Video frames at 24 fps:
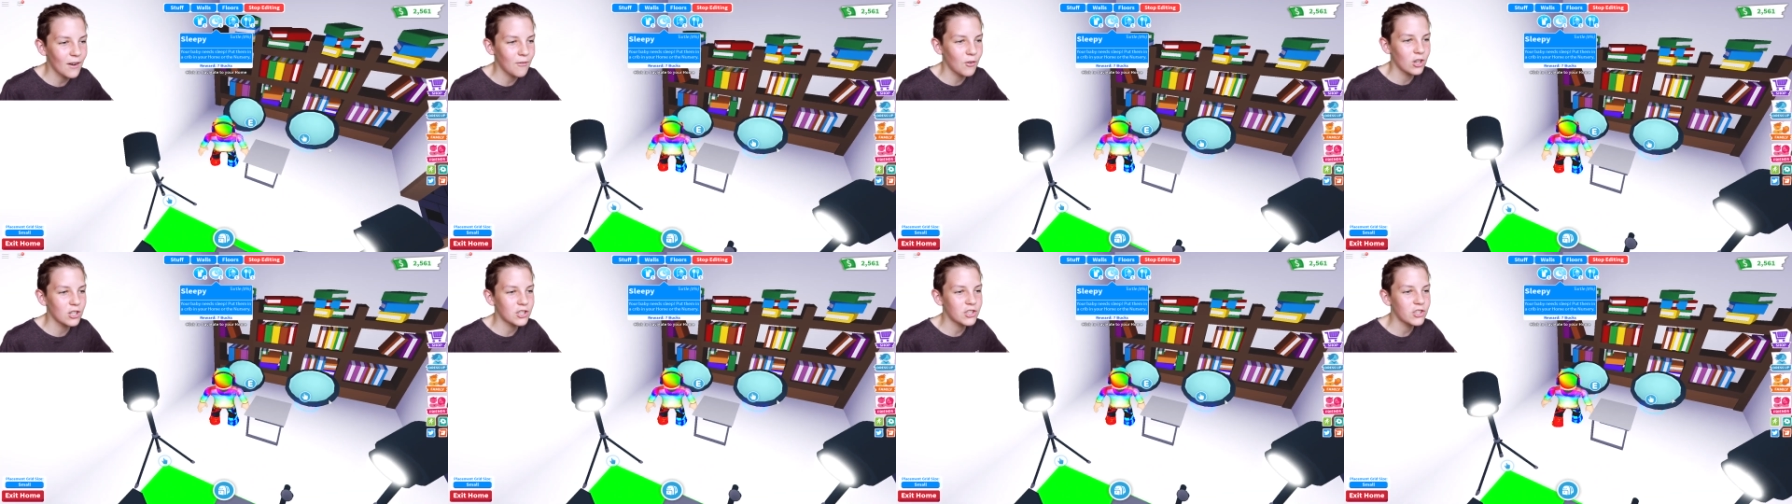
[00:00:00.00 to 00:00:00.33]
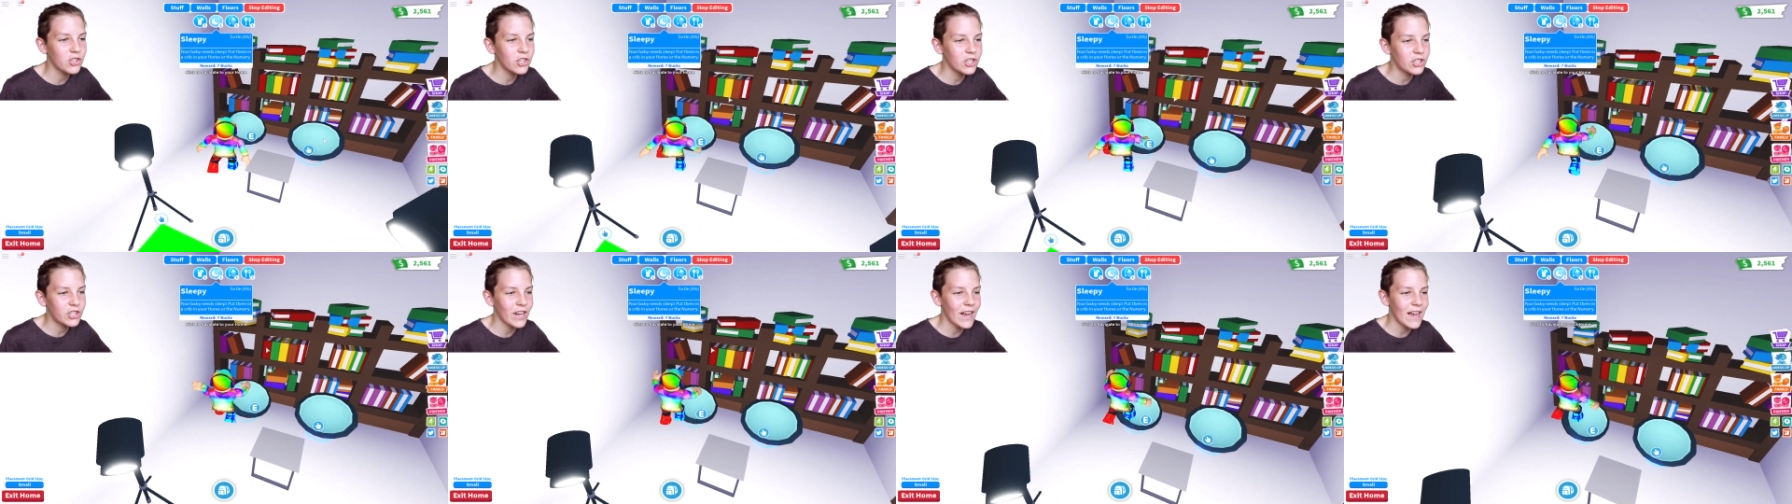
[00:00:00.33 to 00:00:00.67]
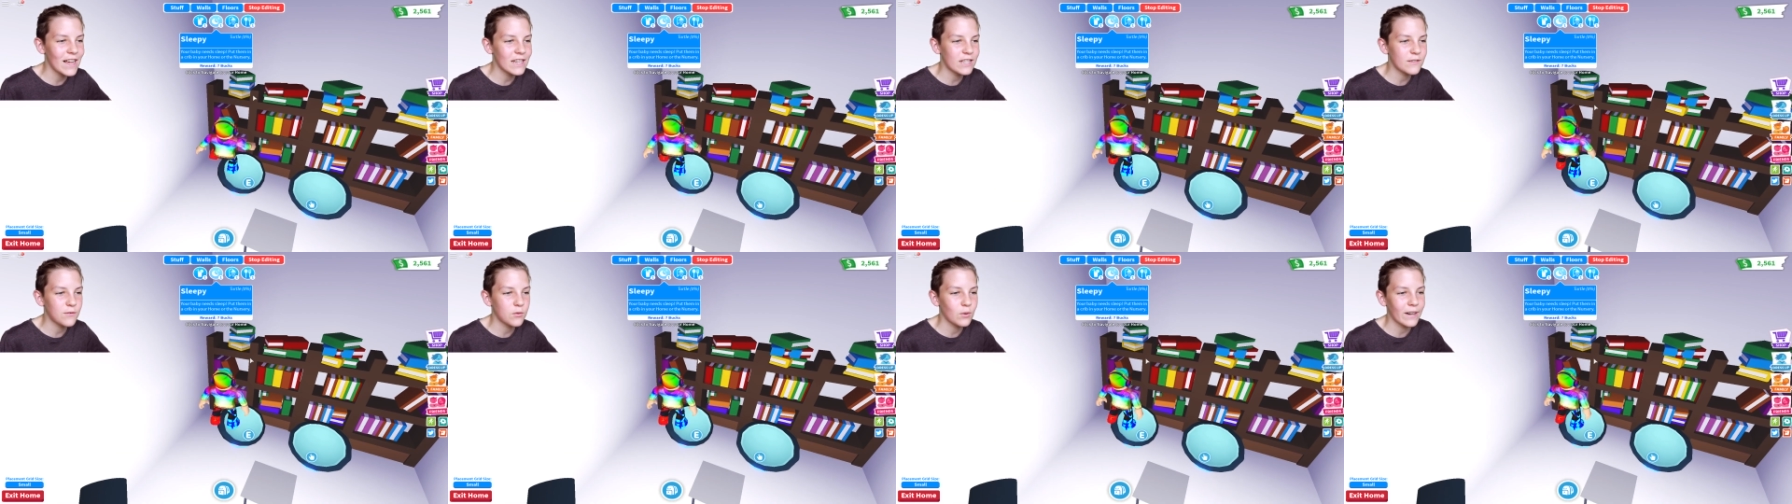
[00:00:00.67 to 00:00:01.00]
I've got two
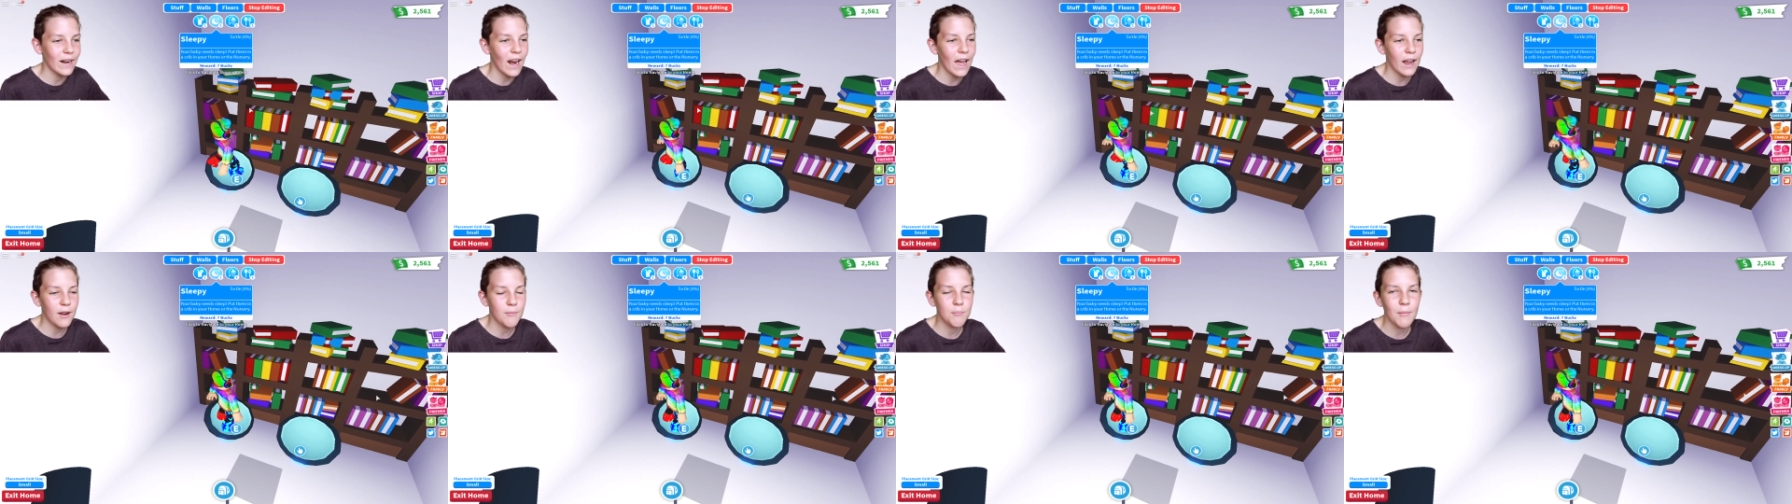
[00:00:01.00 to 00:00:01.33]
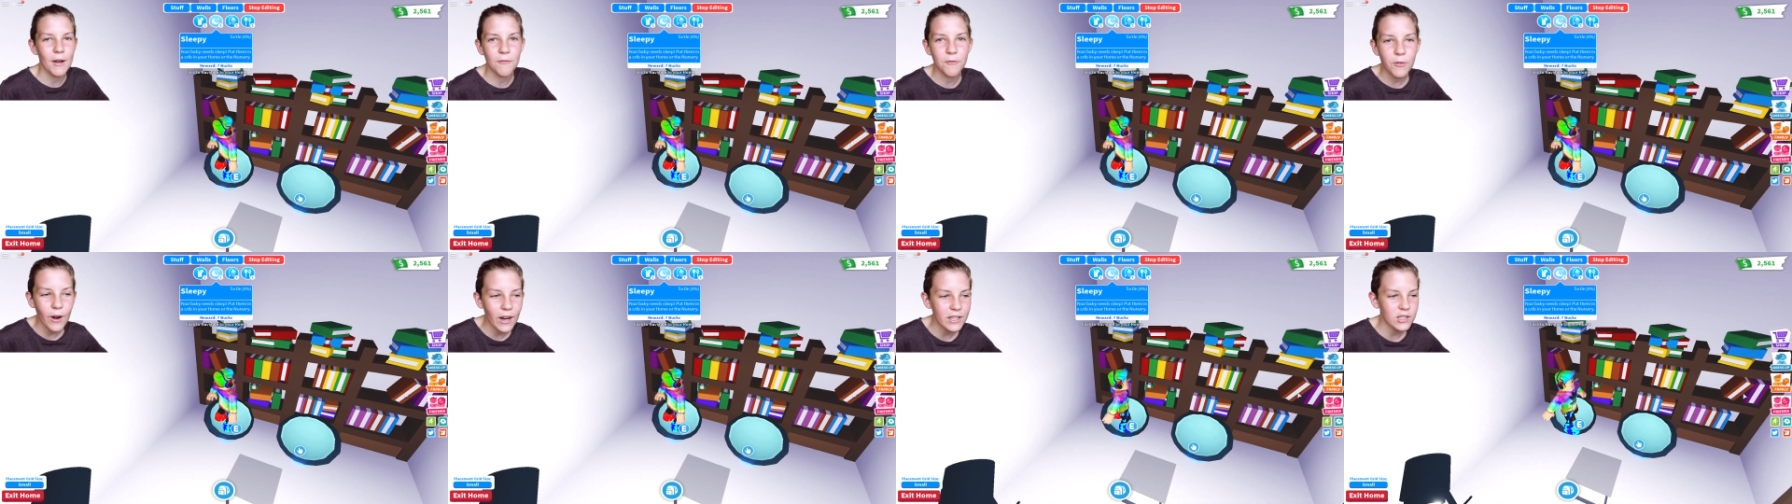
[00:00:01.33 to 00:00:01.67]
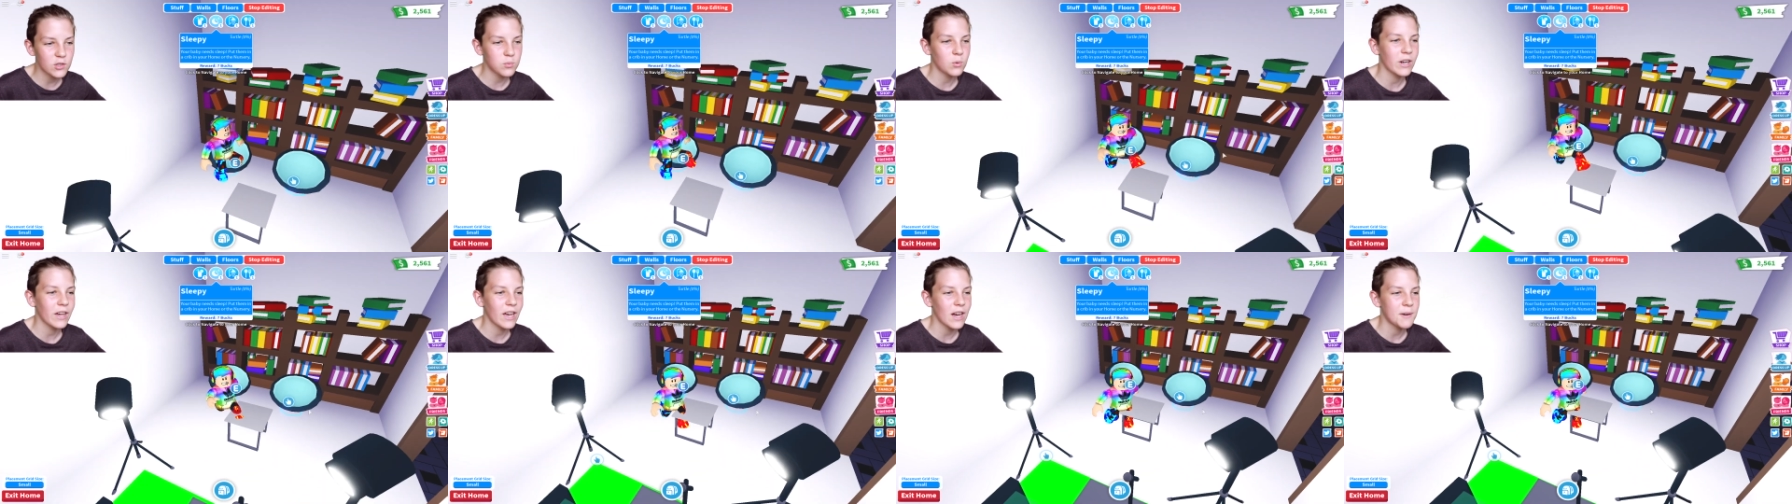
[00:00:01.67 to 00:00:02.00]
chairs for when like my
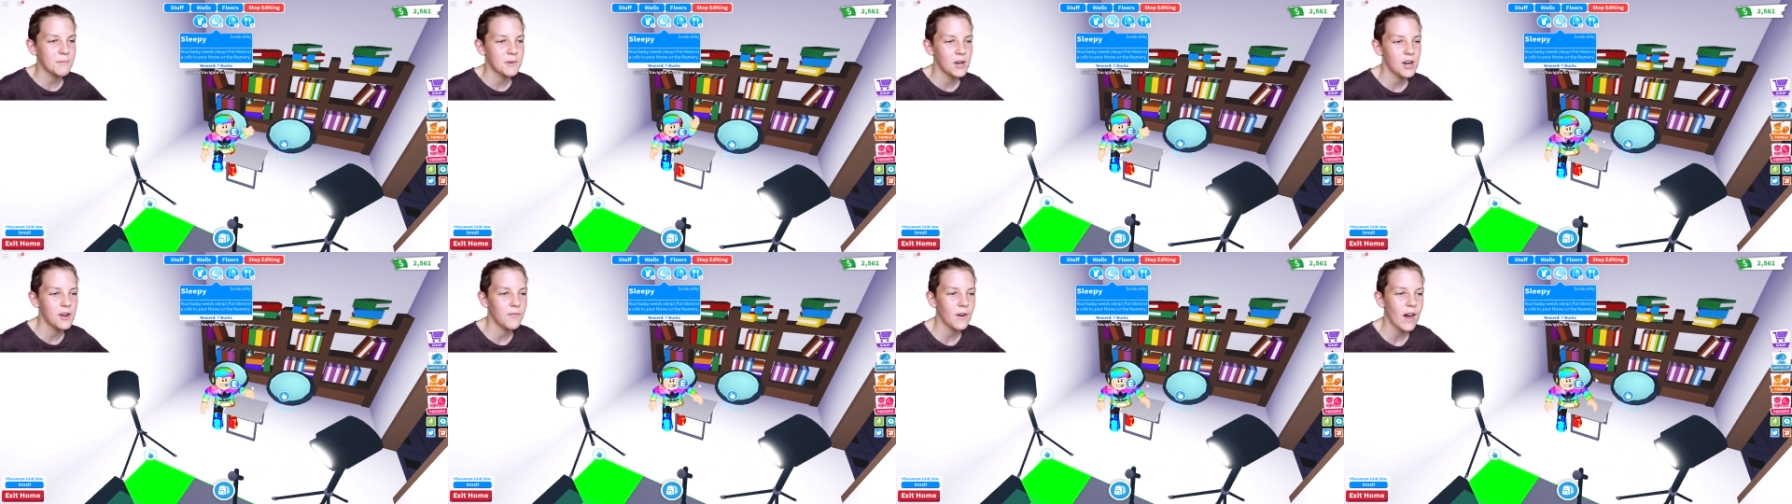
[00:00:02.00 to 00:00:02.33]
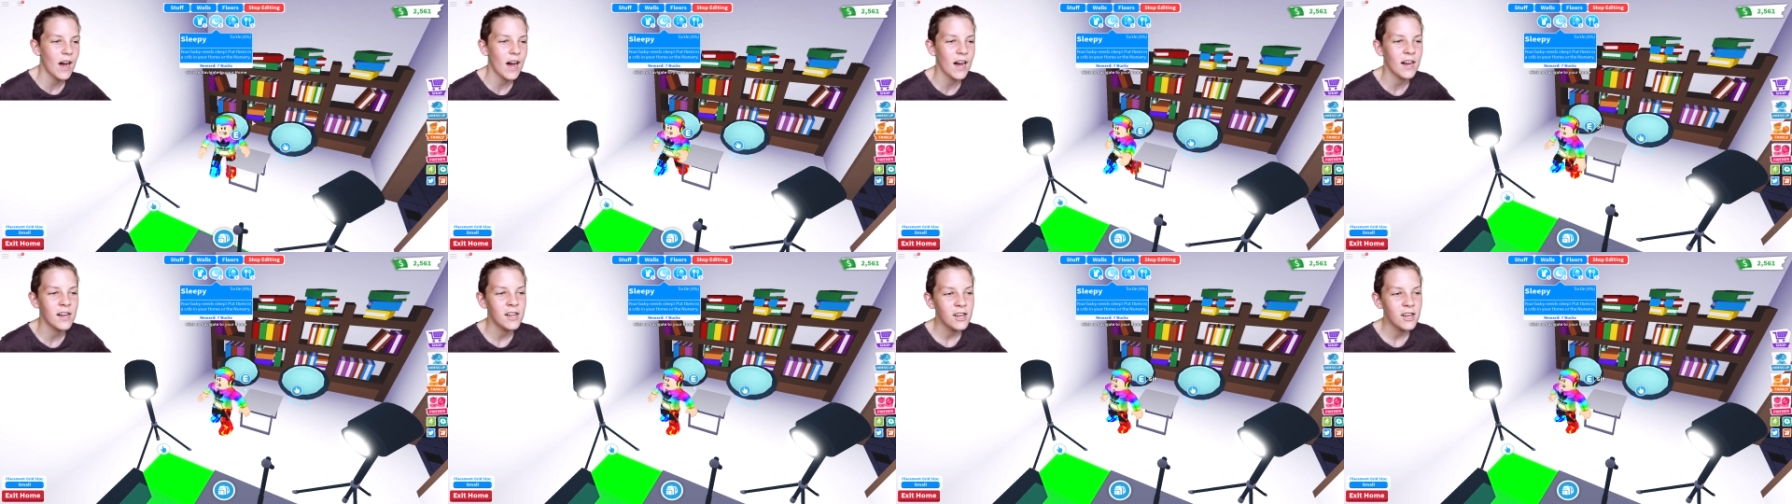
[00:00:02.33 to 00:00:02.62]
friends want to come over